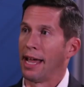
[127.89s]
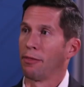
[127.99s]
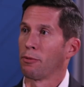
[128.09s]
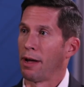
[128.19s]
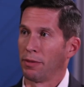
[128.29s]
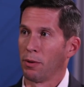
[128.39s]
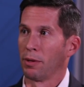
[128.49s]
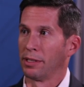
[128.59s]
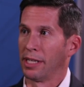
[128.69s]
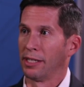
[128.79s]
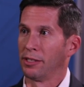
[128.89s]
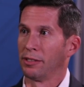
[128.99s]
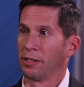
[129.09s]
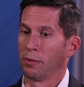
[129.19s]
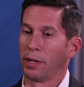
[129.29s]
that throughout the
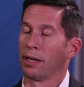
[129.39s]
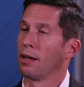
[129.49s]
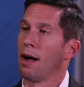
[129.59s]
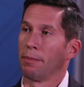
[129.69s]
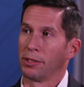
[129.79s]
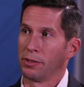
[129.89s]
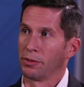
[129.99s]
organization so that we can accomplish